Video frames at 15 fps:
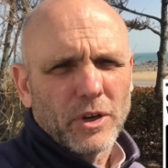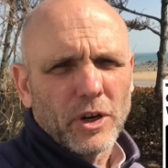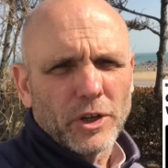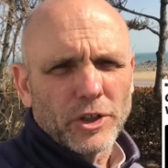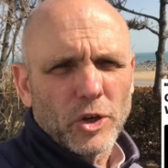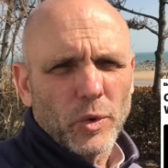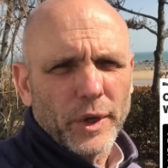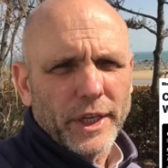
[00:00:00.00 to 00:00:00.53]

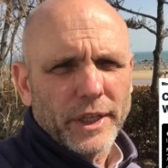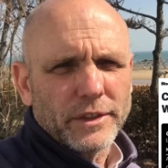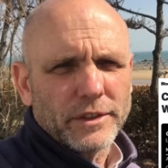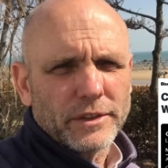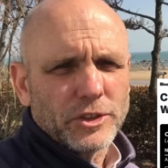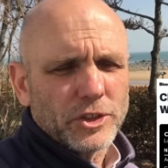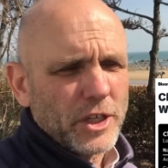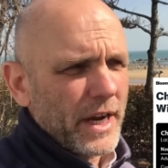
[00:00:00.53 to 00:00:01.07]
are going
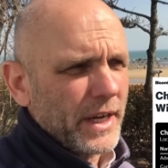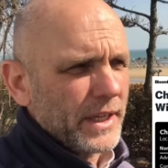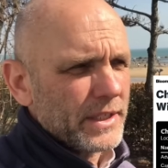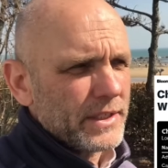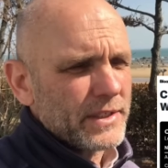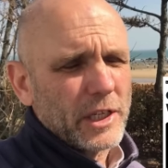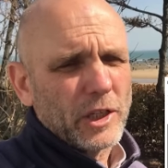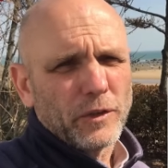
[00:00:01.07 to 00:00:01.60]
into
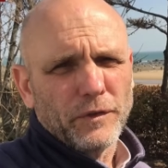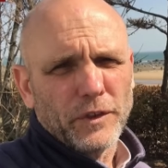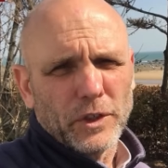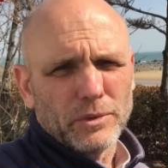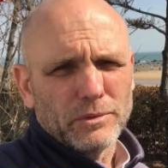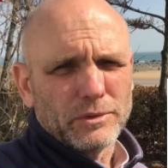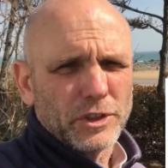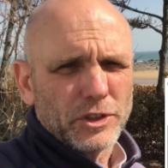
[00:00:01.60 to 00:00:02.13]
Chinese cell
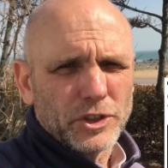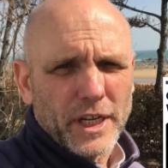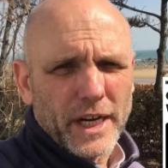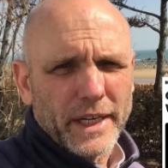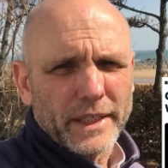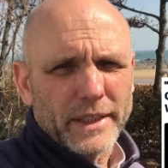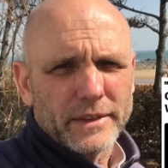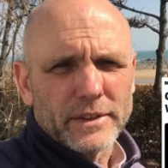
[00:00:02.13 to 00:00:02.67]
phones and
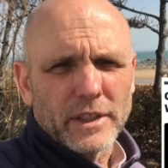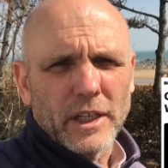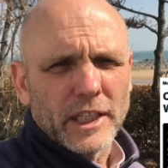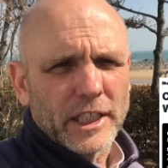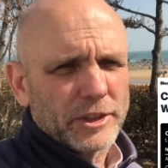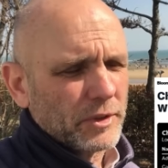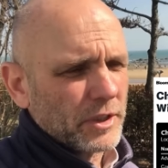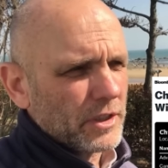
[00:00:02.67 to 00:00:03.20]
Chinese
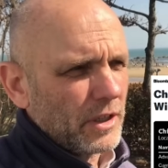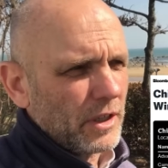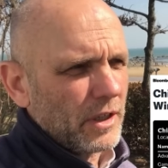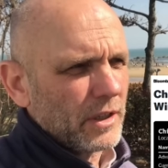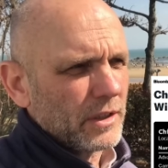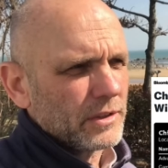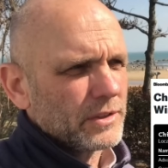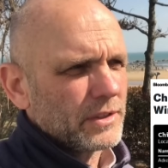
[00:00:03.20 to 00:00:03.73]
electric
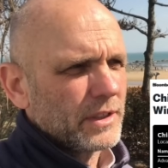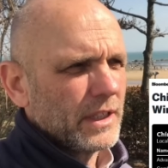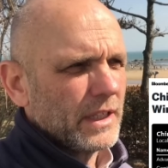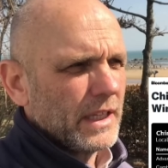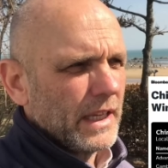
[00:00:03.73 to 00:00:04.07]
cars,